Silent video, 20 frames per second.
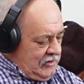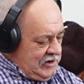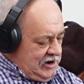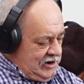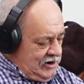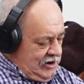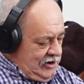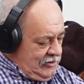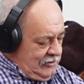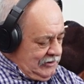
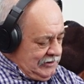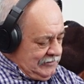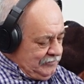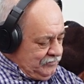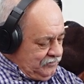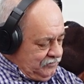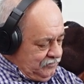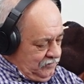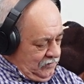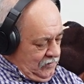Hello.
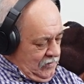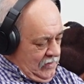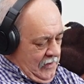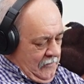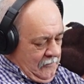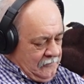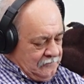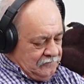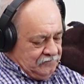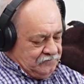
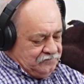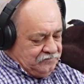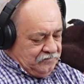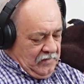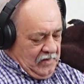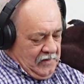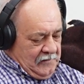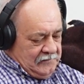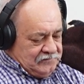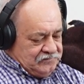Right?
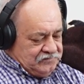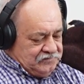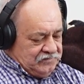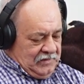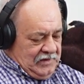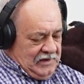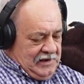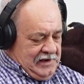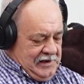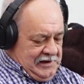
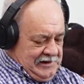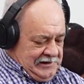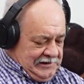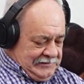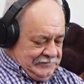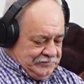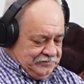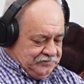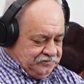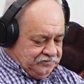
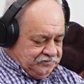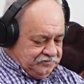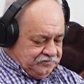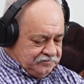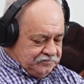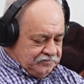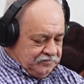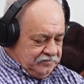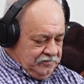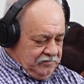Yeah, that's
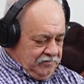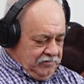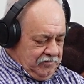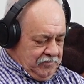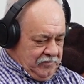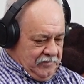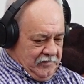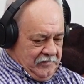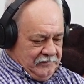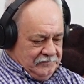Maggie's
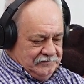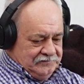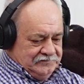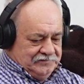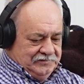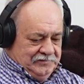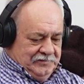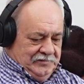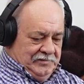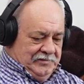cat.
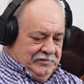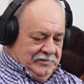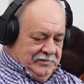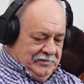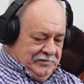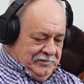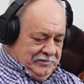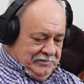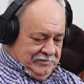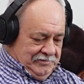I'm
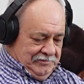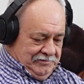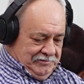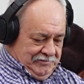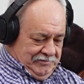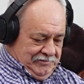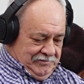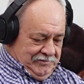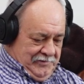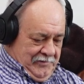
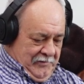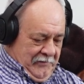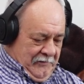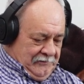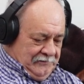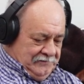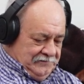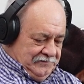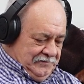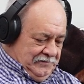trying to clean the
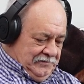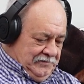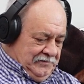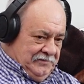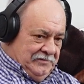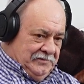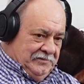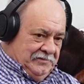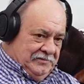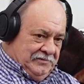
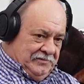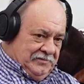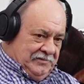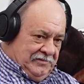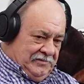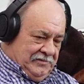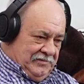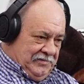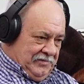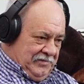microphone off. Full of
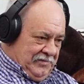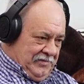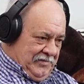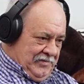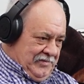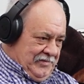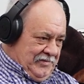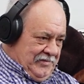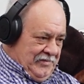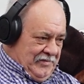fur here.
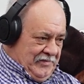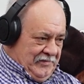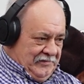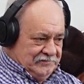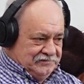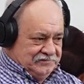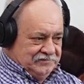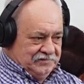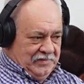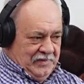
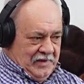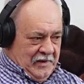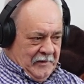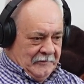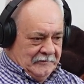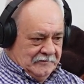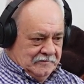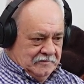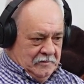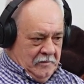
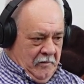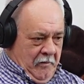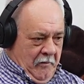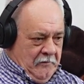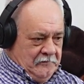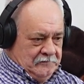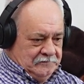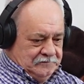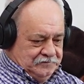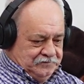Right?
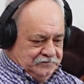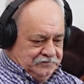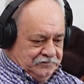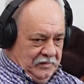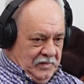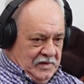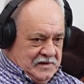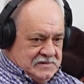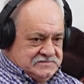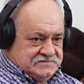Because that's what
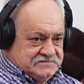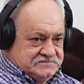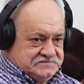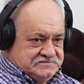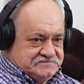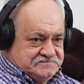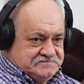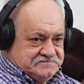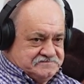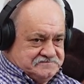I'm living with
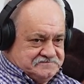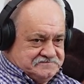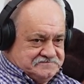now.